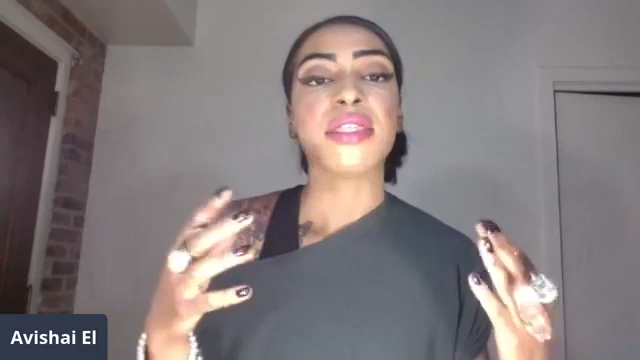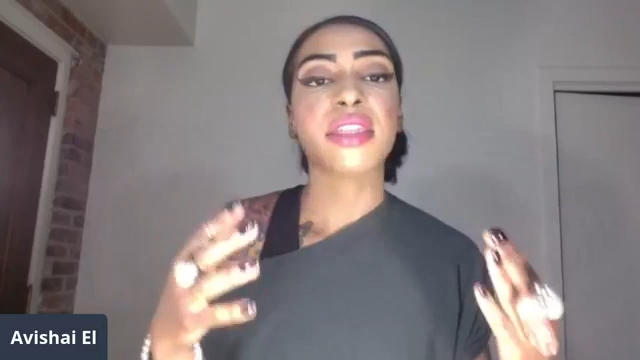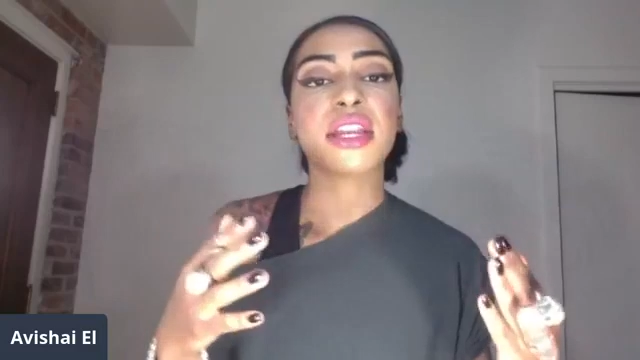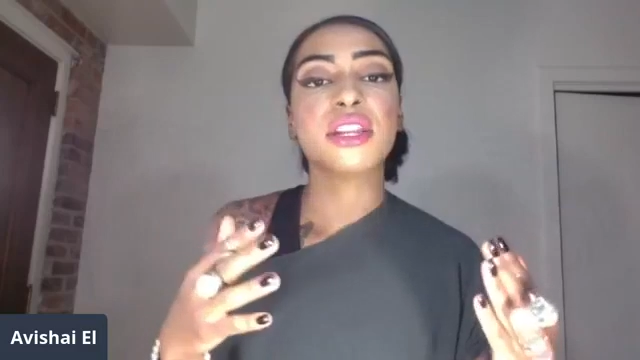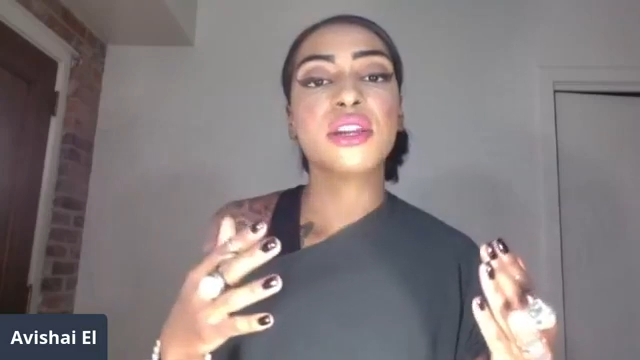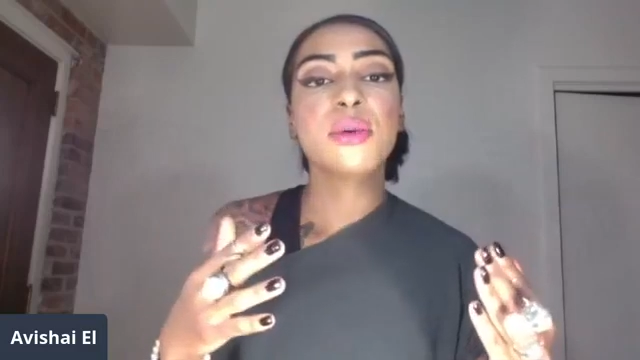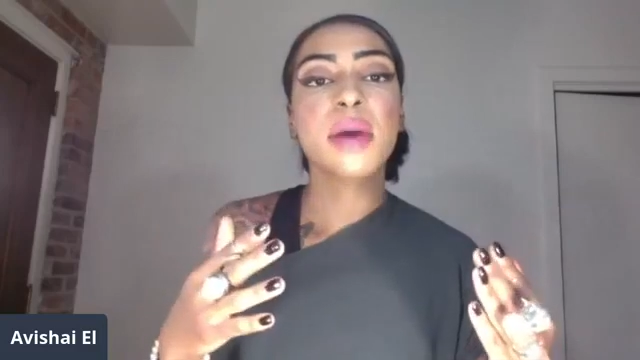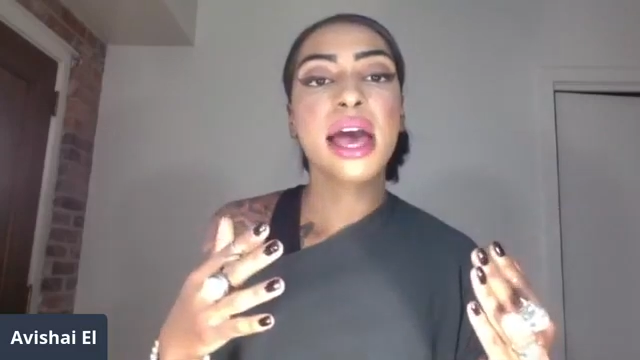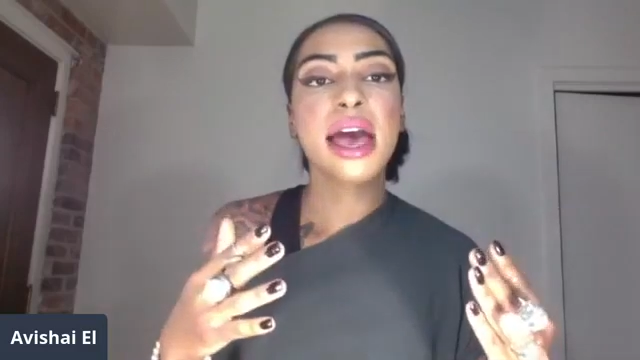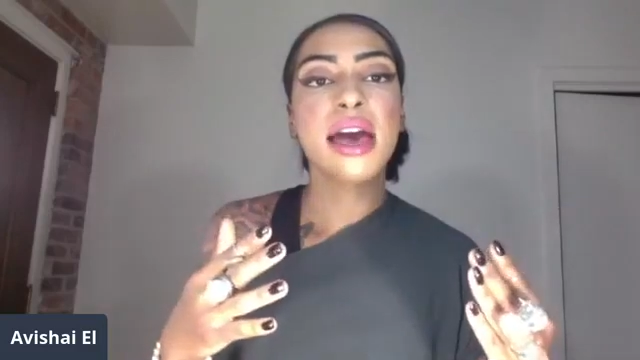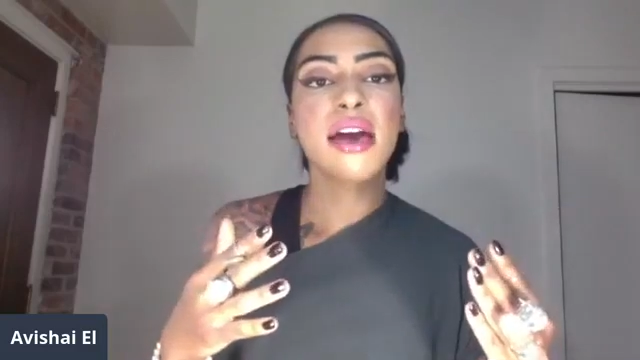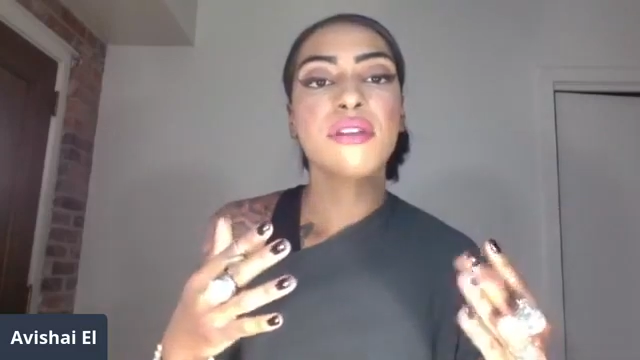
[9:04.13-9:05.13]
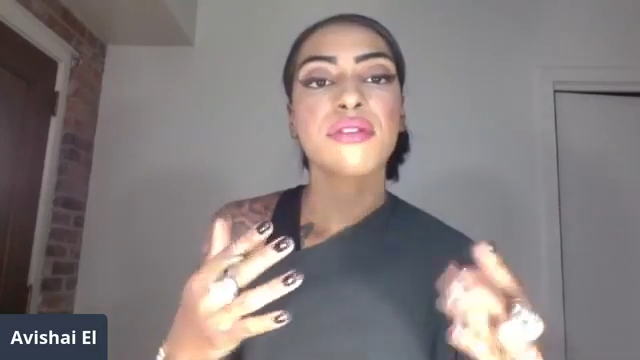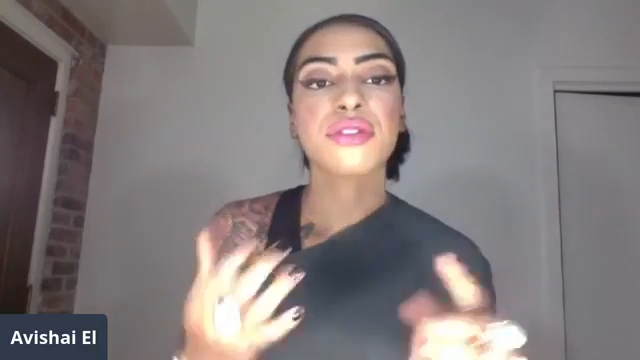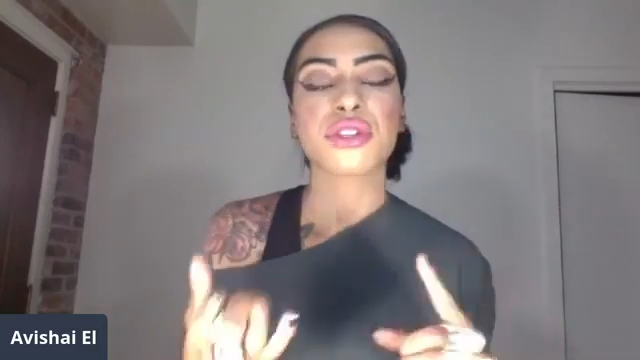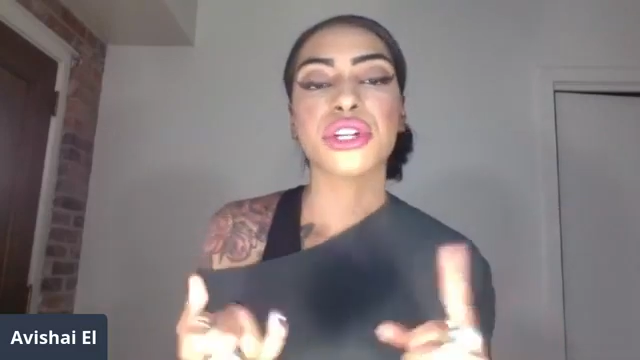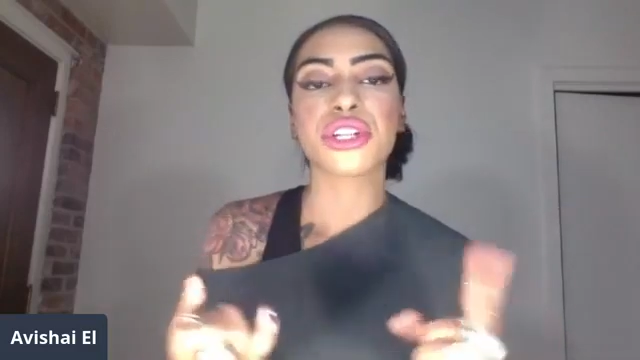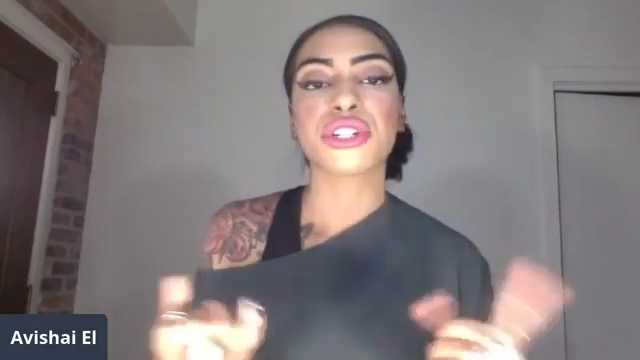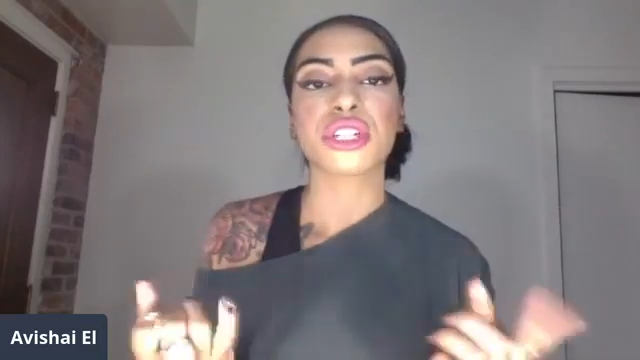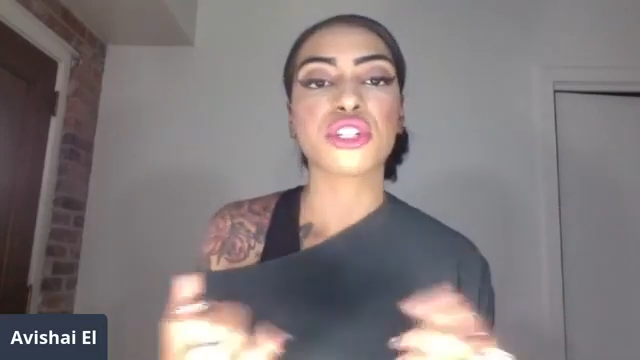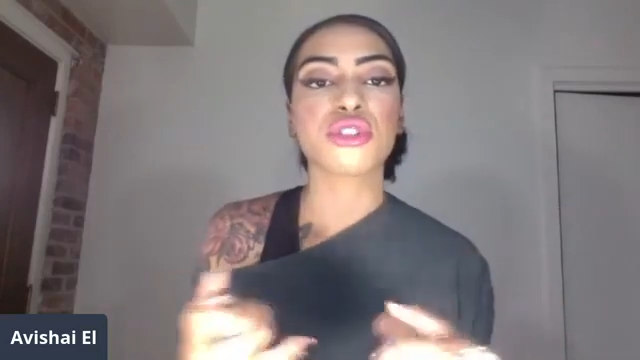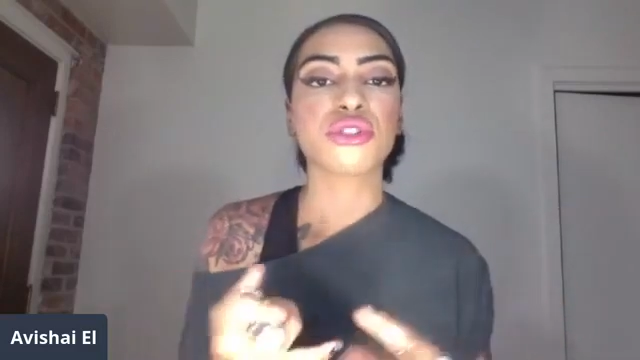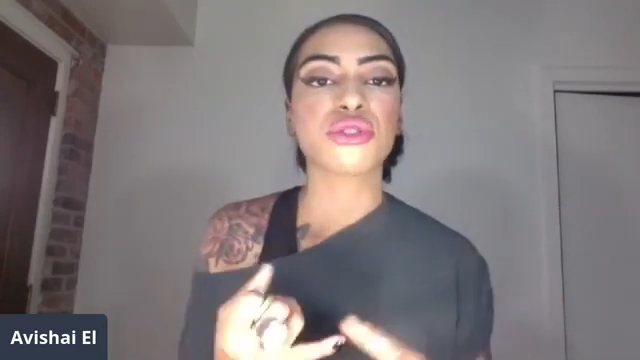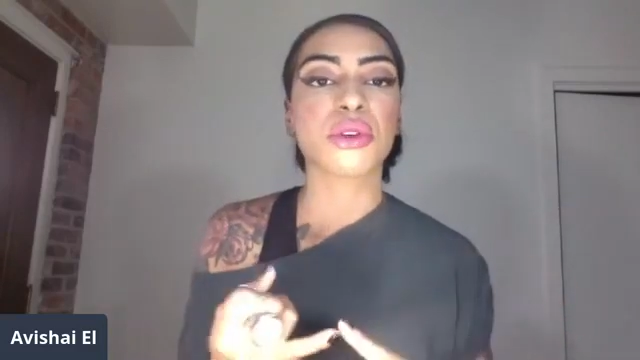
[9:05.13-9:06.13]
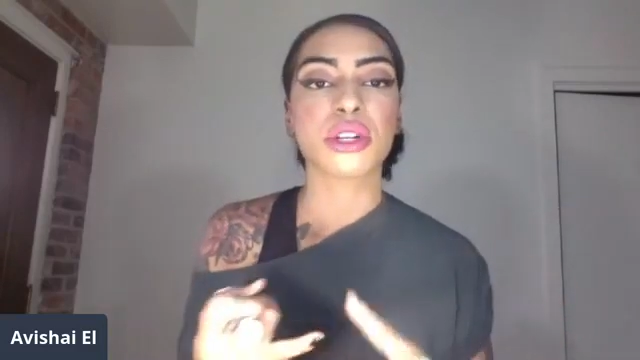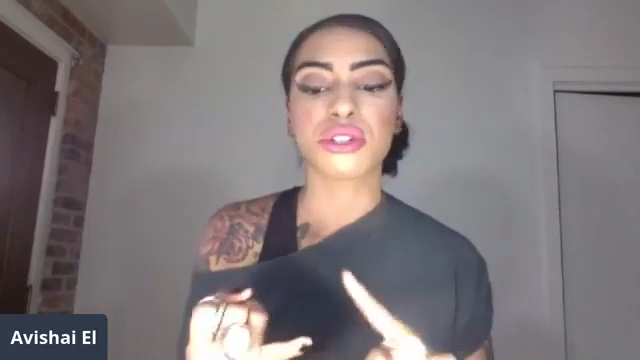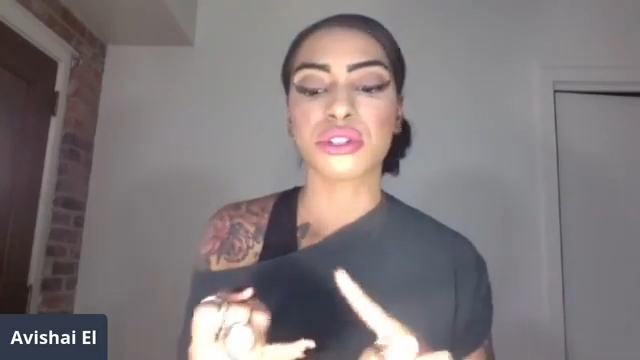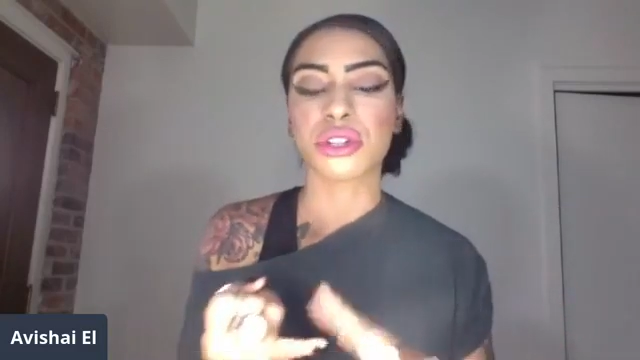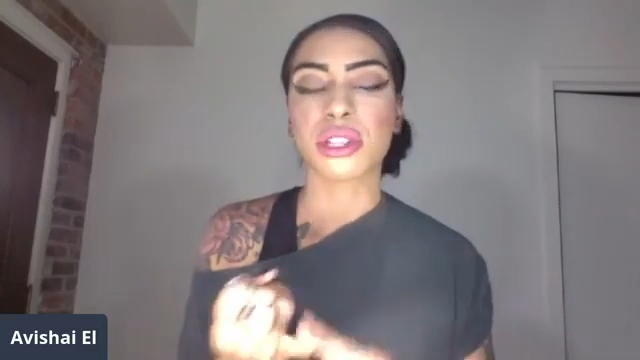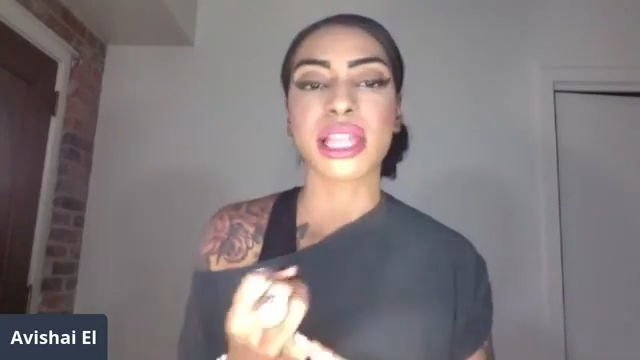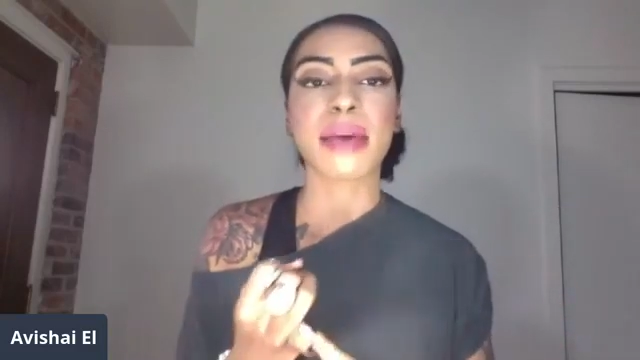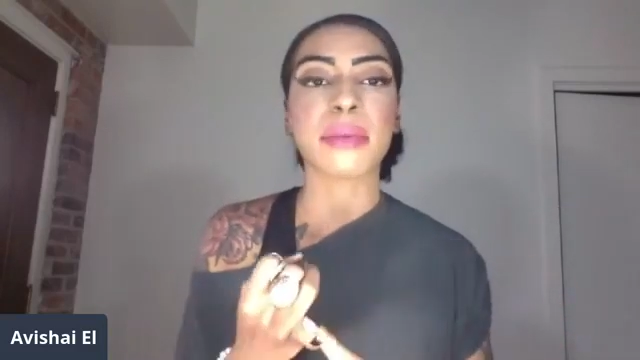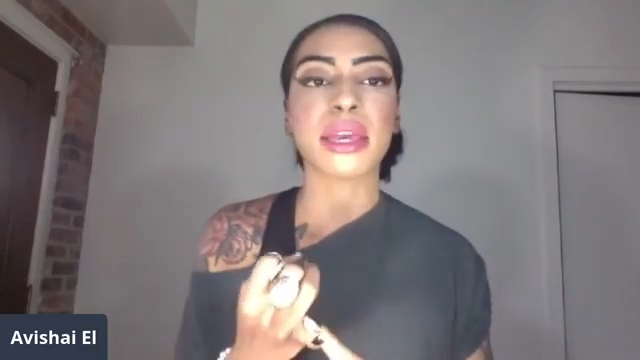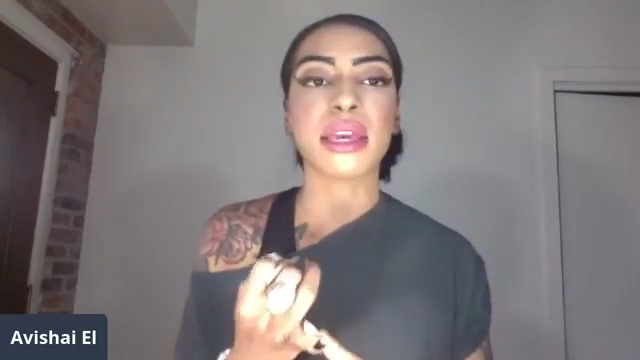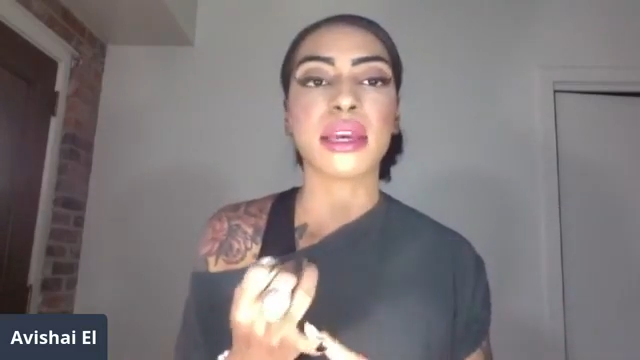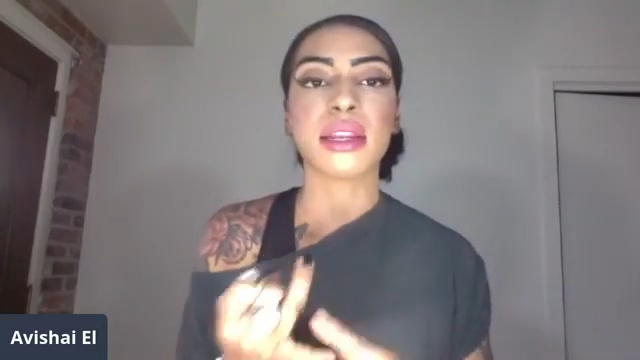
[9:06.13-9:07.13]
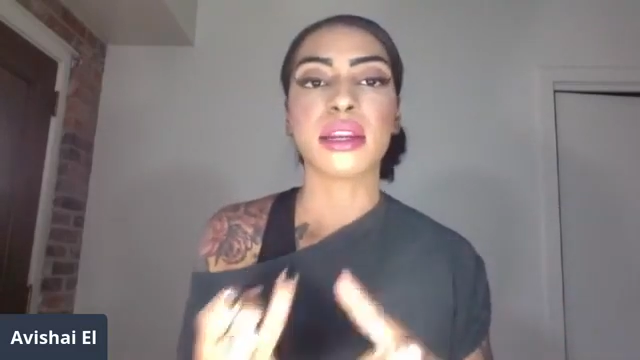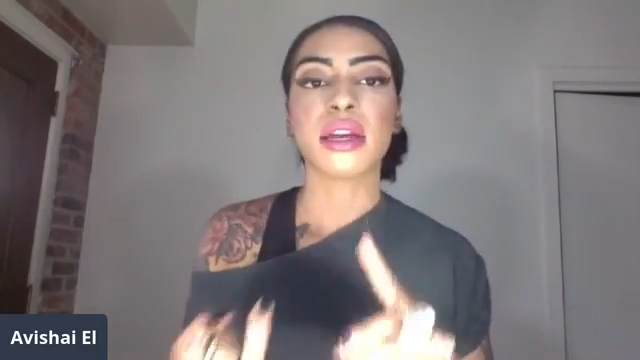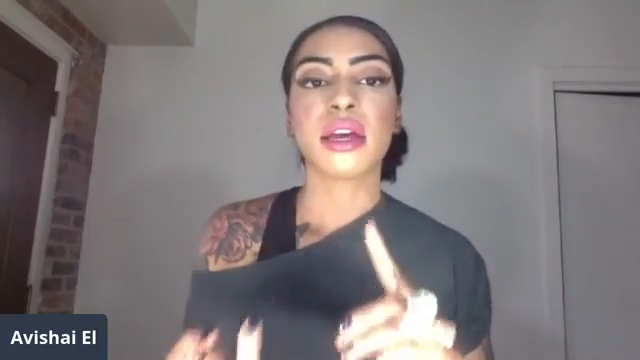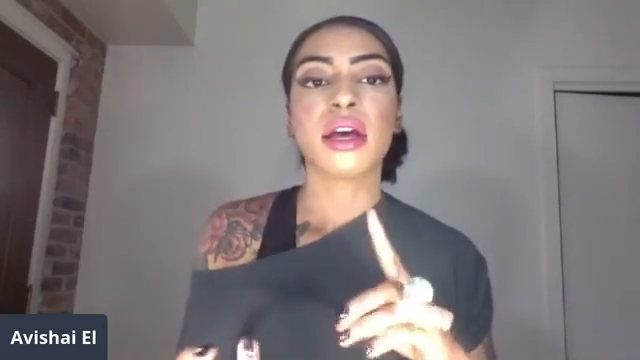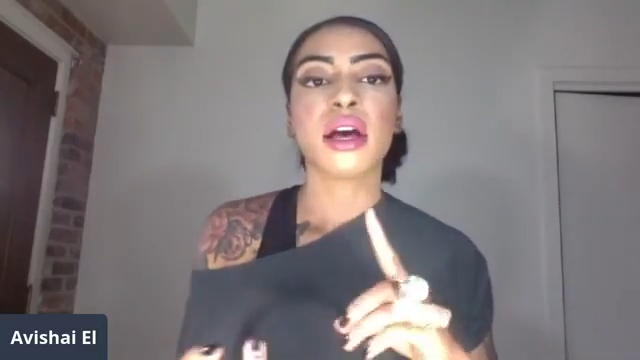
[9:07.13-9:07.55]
then you have so your citrus oils, your lemon,